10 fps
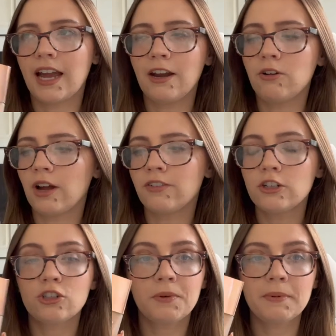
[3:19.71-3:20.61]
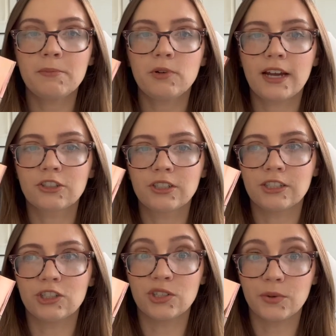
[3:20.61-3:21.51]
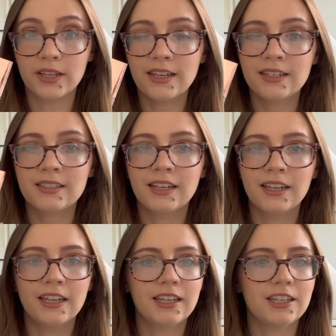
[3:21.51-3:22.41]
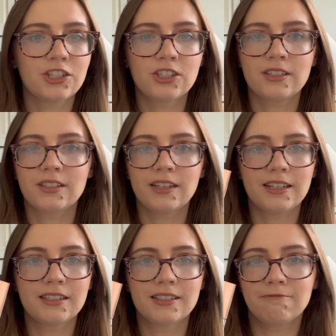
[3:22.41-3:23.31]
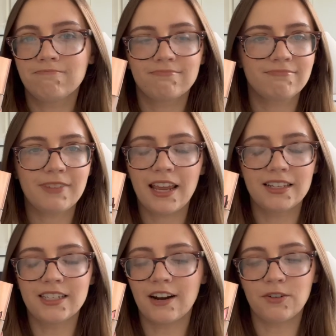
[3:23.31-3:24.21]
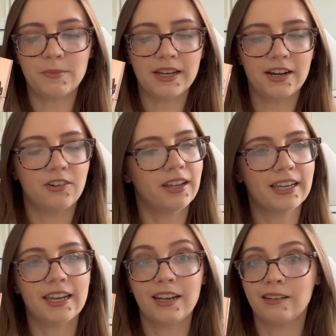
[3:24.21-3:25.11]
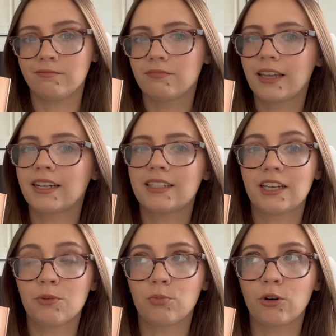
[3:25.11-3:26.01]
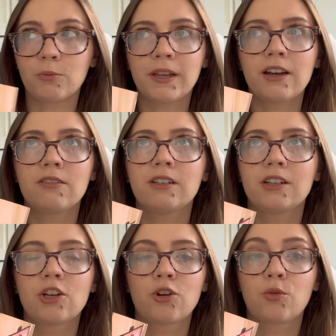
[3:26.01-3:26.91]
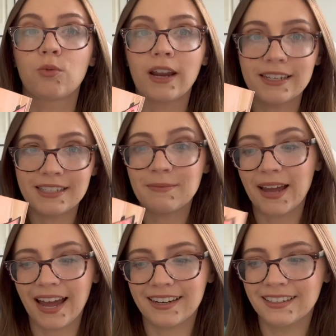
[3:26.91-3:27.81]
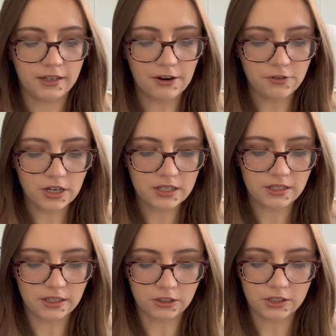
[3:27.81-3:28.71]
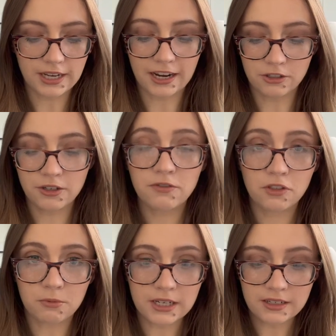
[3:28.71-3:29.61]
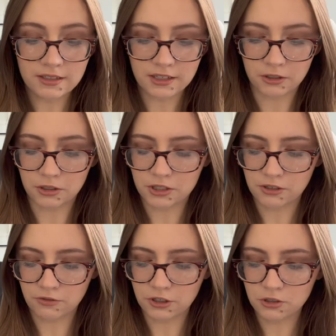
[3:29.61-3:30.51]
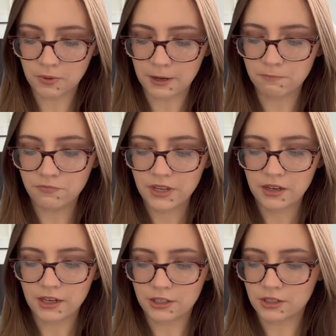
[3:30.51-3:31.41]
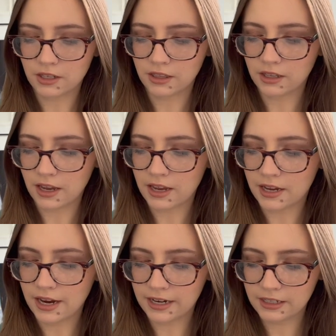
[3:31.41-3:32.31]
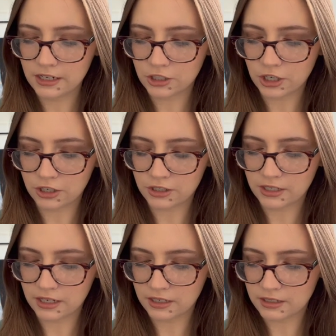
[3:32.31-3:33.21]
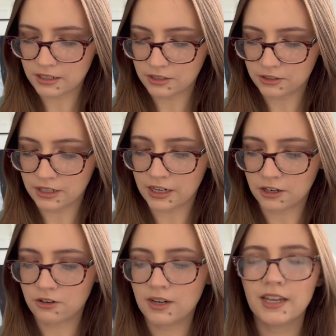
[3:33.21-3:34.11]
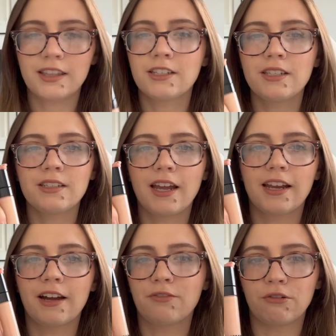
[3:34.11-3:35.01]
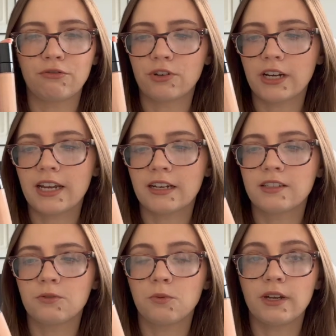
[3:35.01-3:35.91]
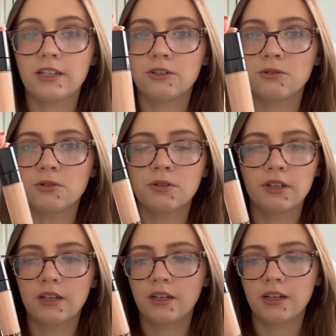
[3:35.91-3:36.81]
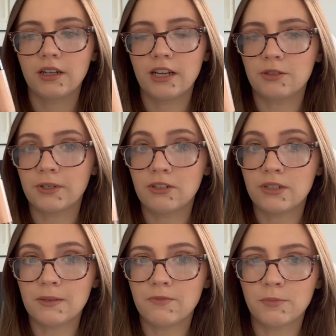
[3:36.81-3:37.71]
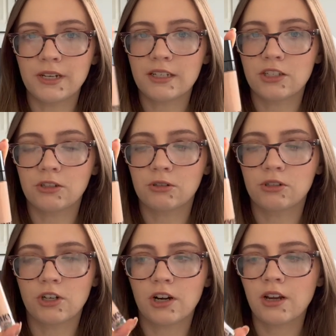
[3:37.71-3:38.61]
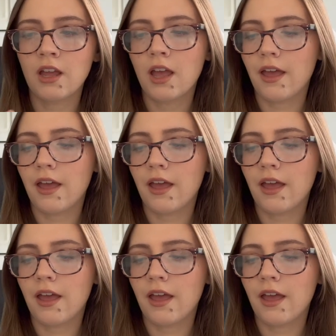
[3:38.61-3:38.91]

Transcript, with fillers: I don't know, I've heard so many people actually enjoy this. It's just, it's it's not for me. I don't like it, and like I said, it broke me out crazy bad. Now for concealers, I also have three concealers. The first one is the, a Kylie Jenner Skin Concealer in Hickory. This is, I got for free, and it's way too, it's way too deep for me. It's a little too dark.